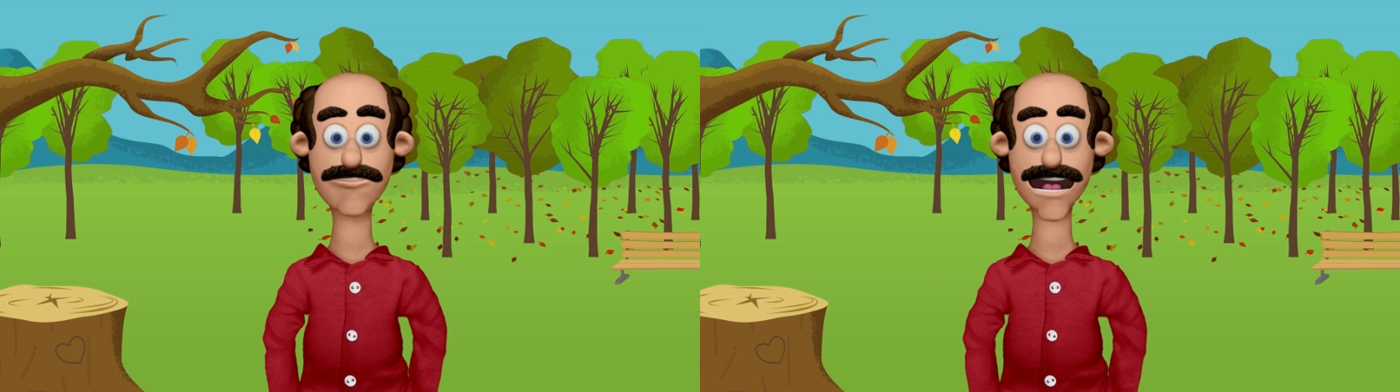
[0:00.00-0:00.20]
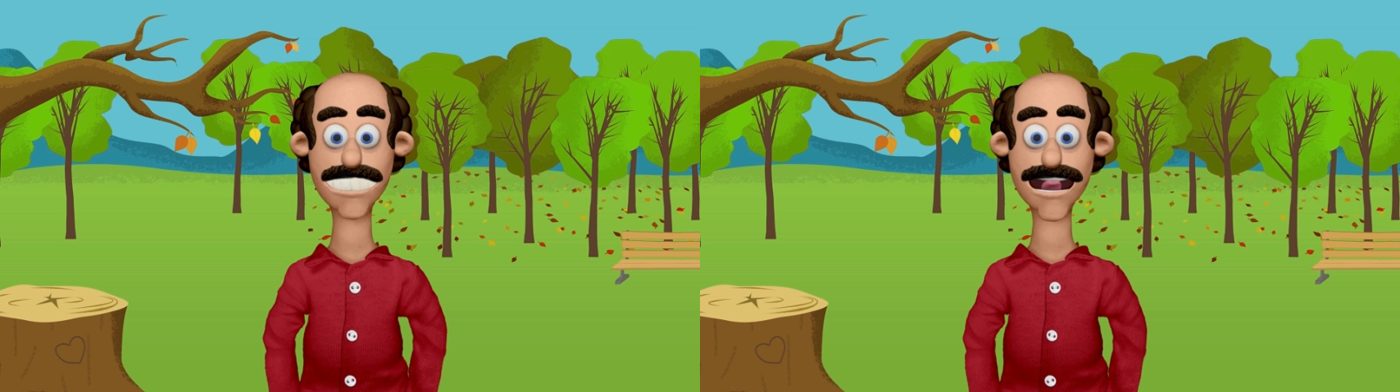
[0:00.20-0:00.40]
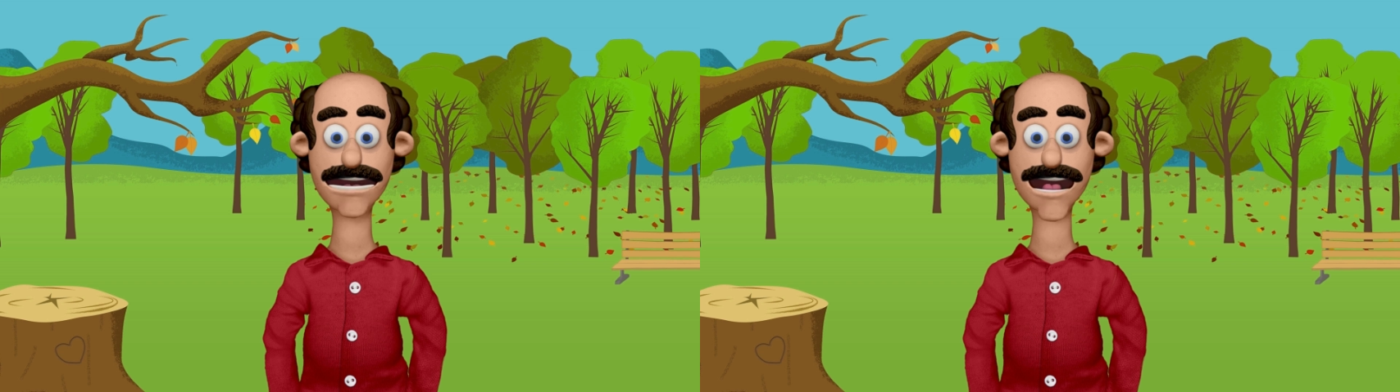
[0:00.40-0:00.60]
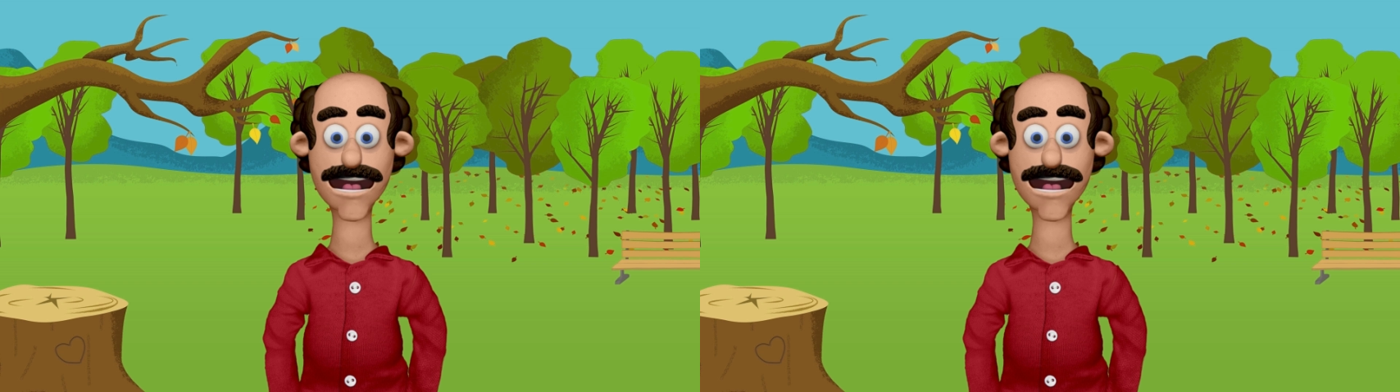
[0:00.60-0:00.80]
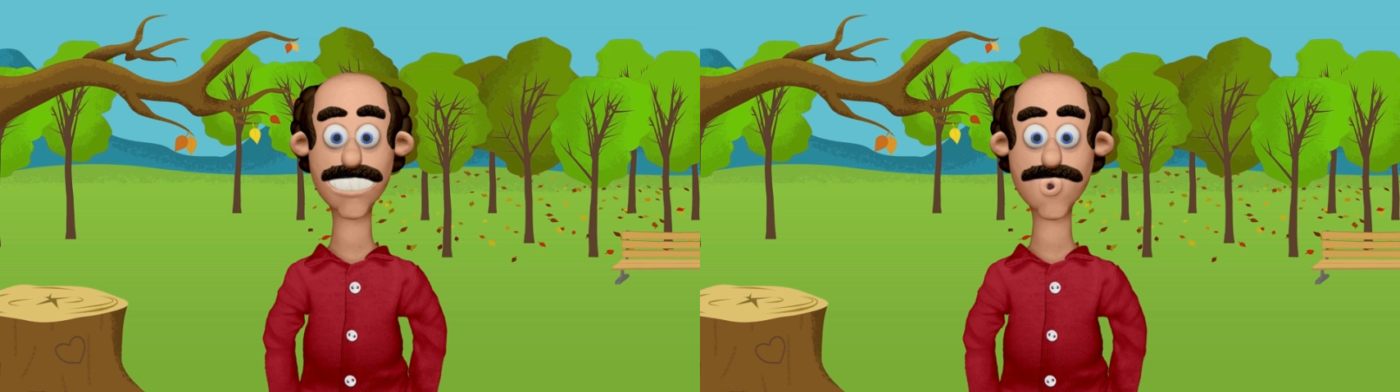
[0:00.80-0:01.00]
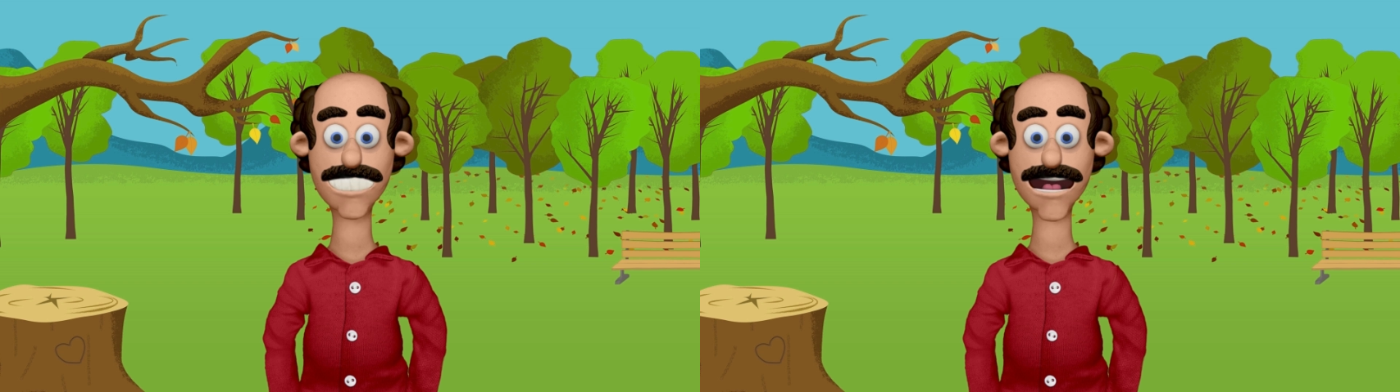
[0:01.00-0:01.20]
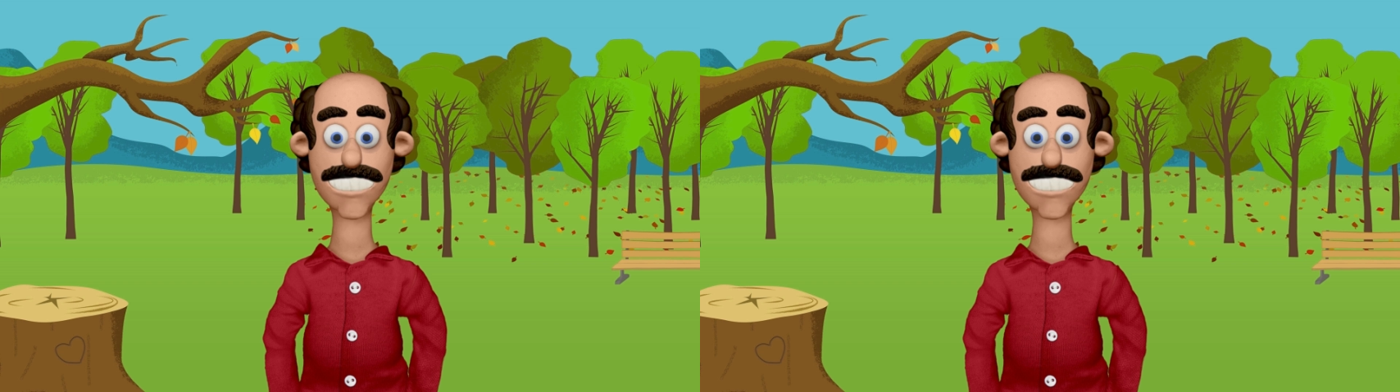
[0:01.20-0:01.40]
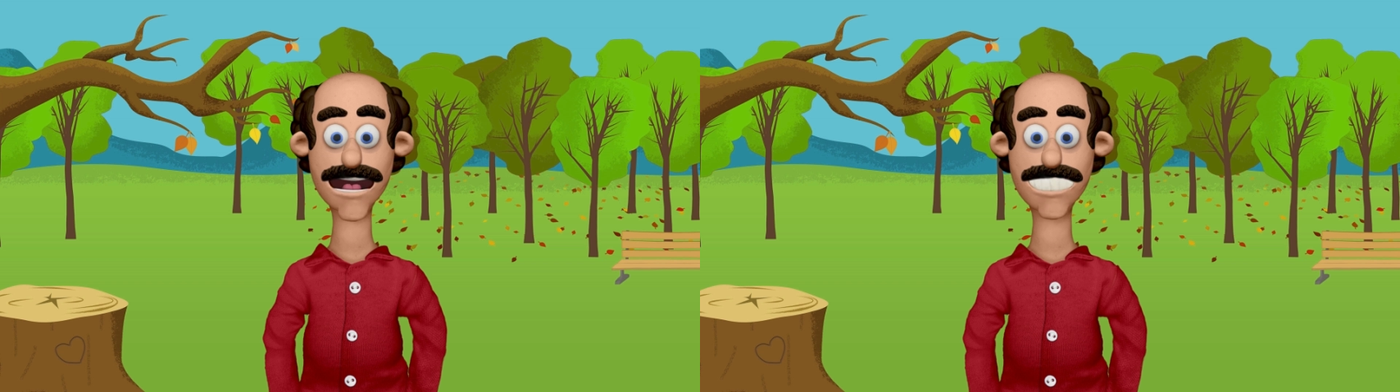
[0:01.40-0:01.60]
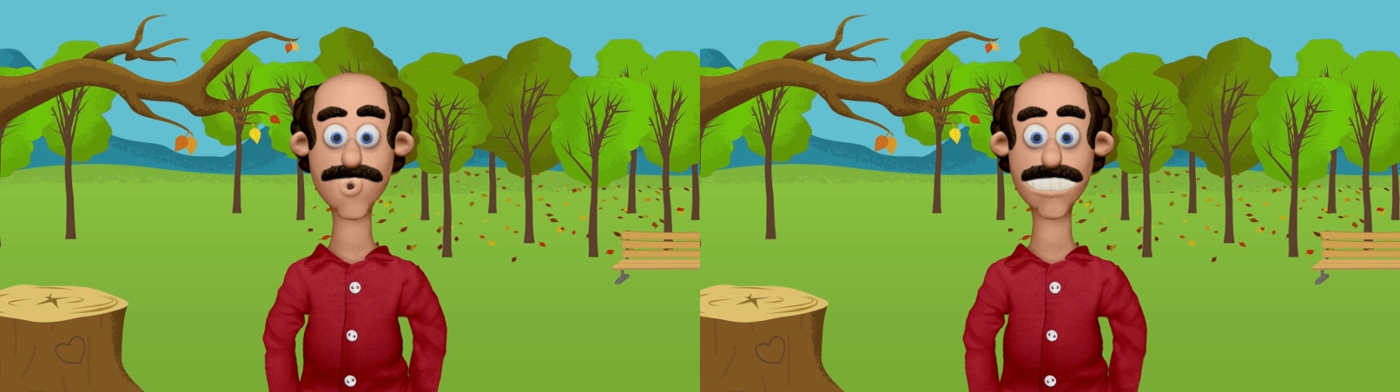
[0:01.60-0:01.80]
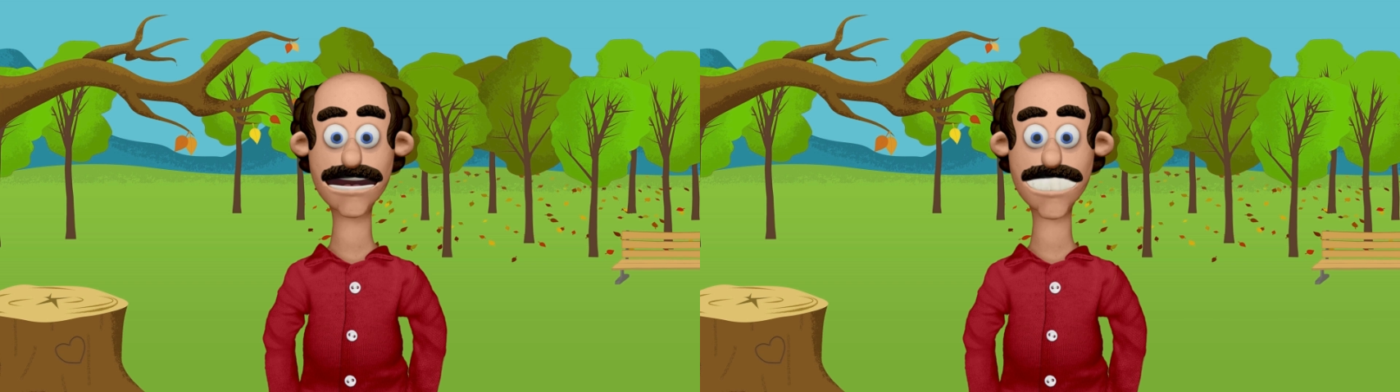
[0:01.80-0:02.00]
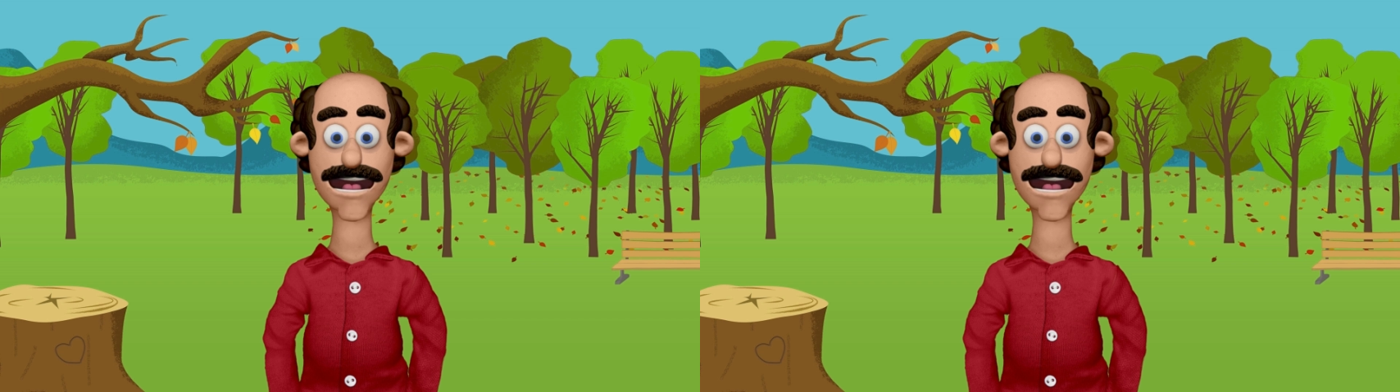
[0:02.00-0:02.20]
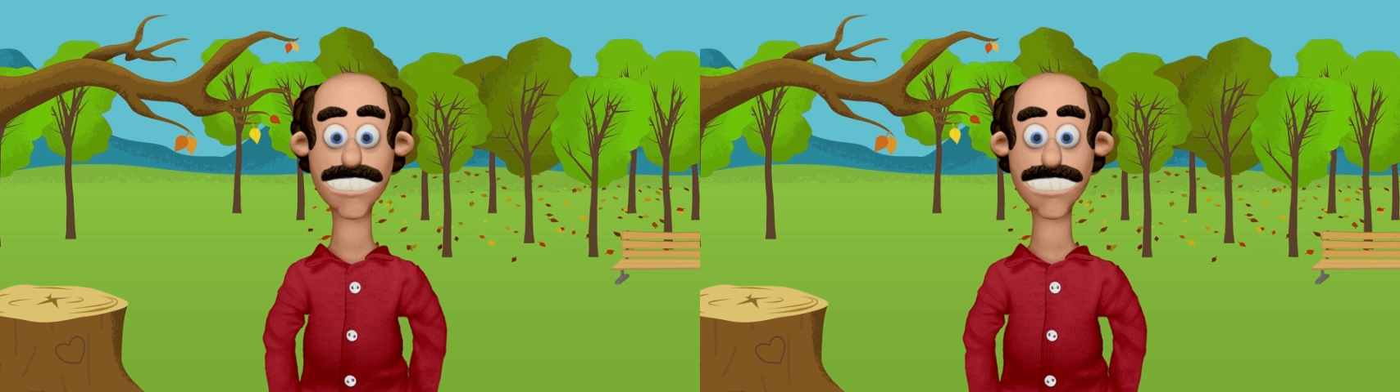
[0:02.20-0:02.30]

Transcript: Actually, there is a detail of another Psi